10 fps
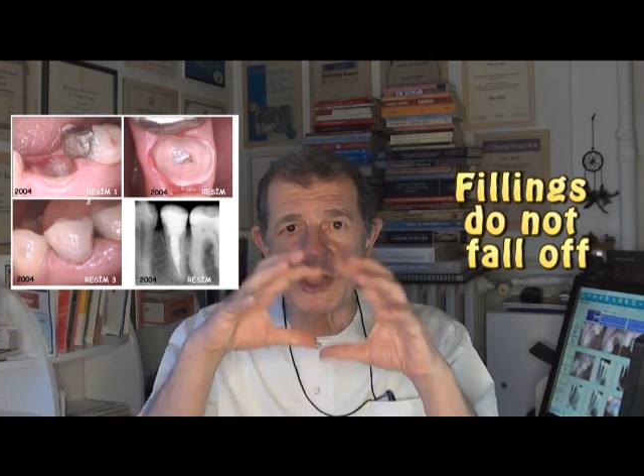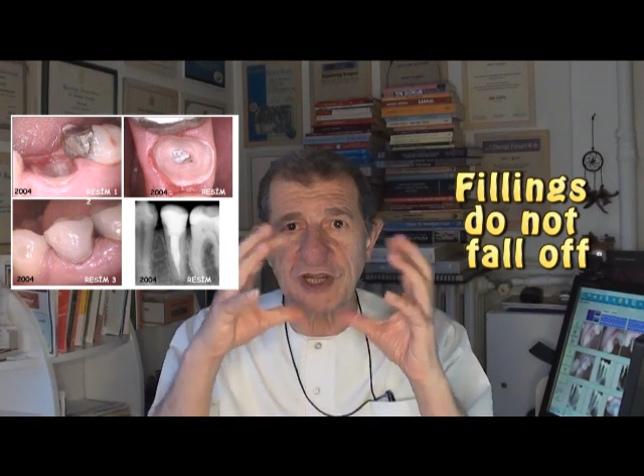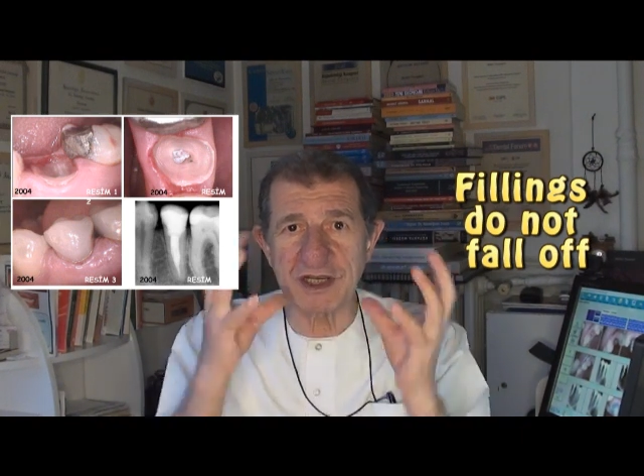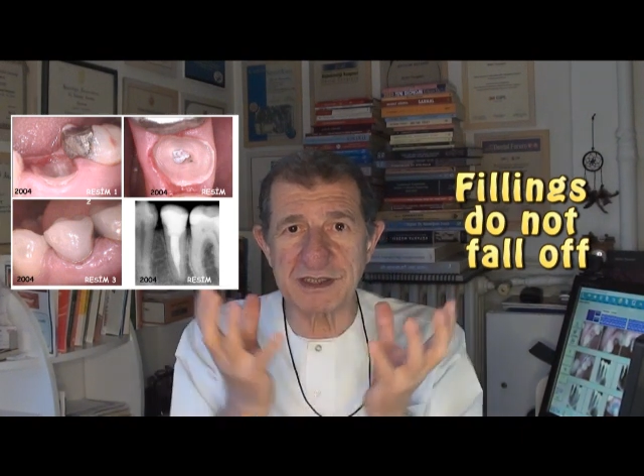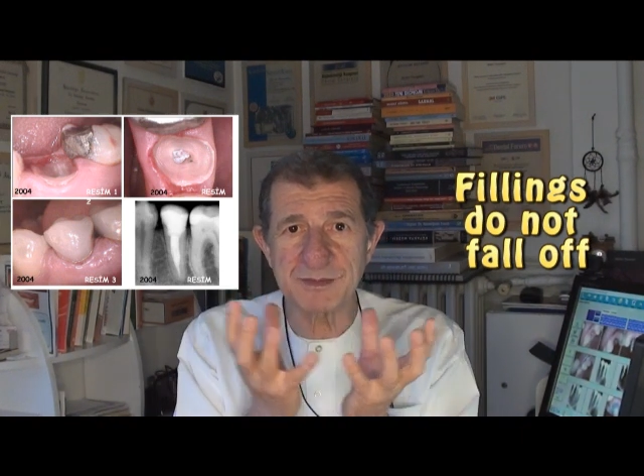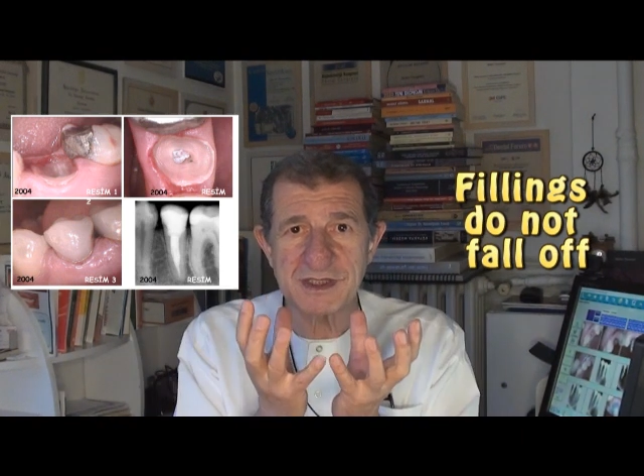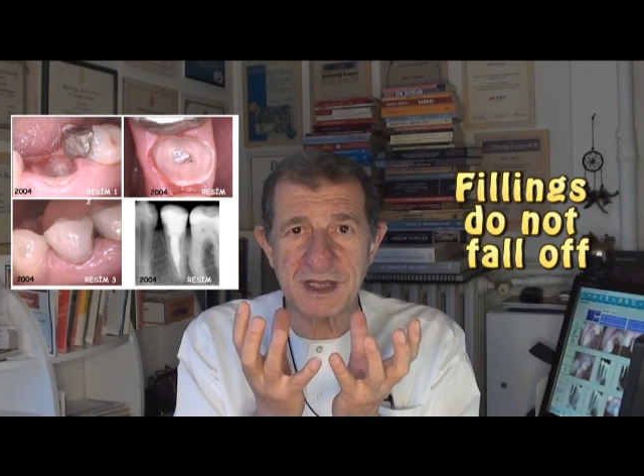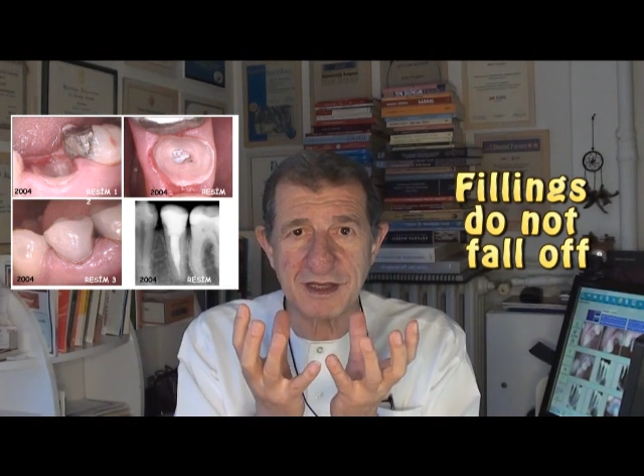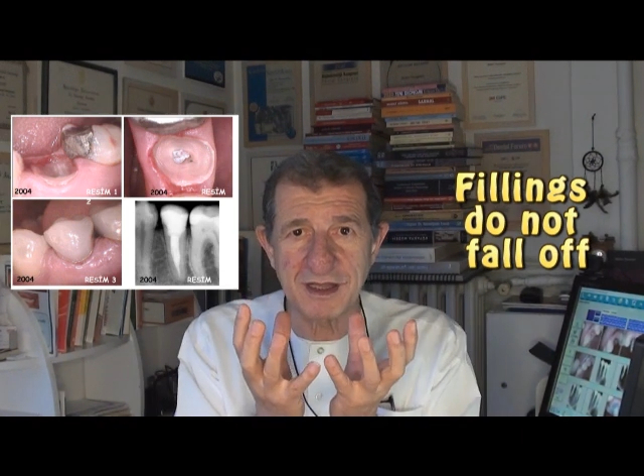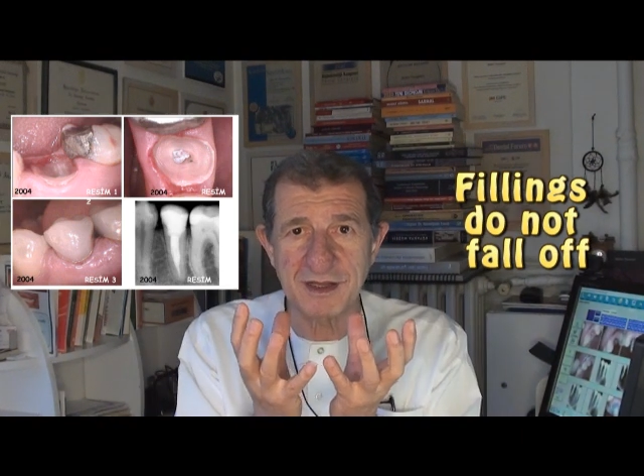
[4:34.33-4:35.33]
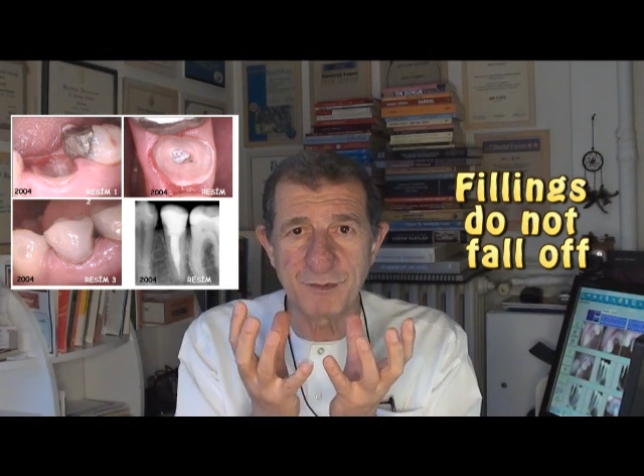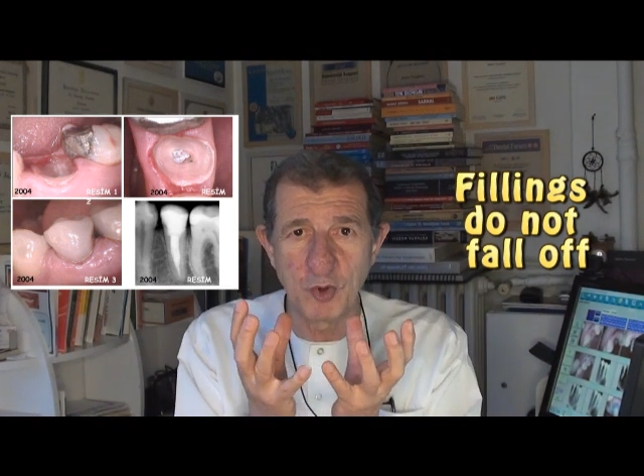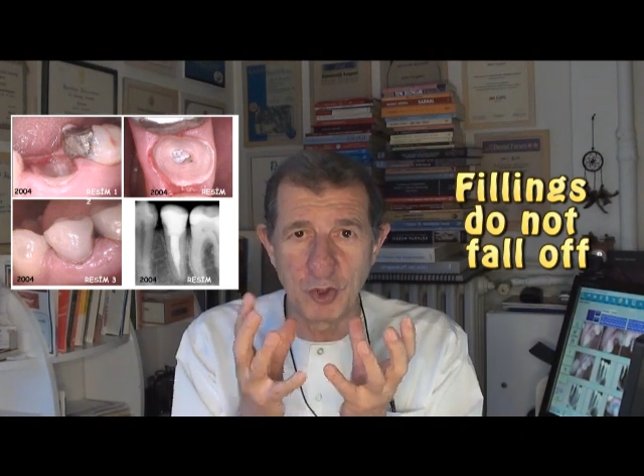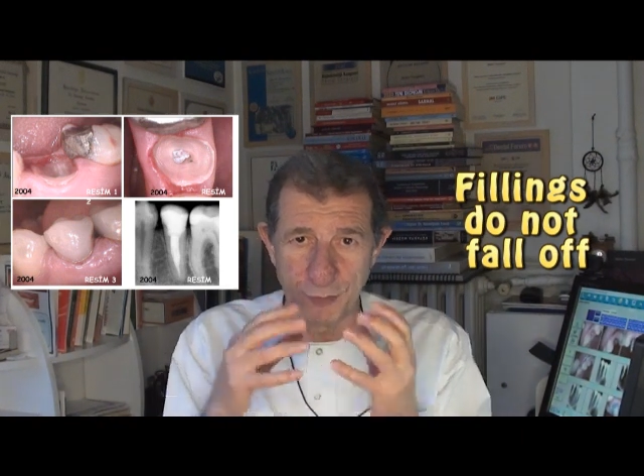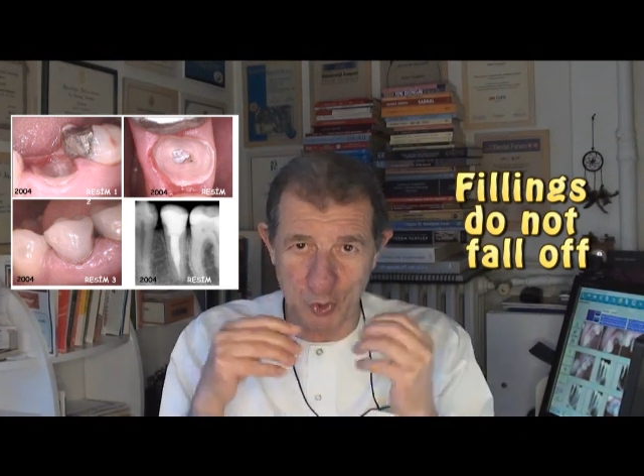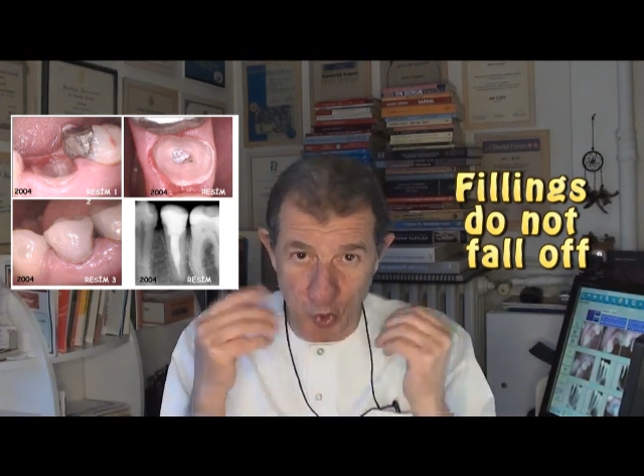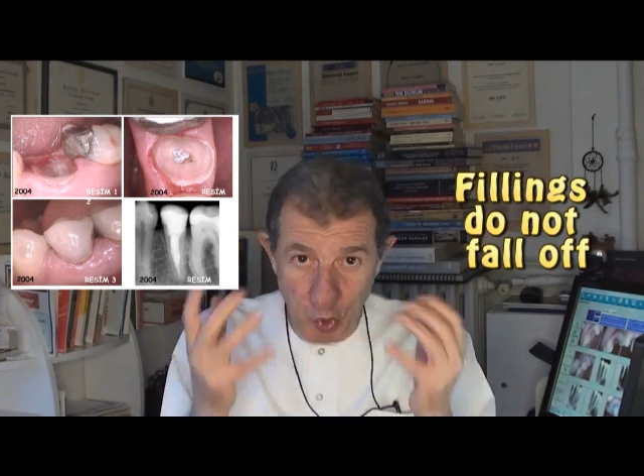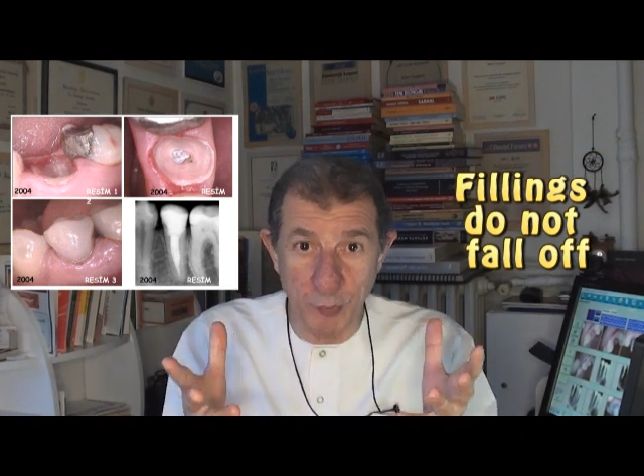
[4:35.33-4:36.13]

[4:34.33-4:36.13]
teeth on the implant.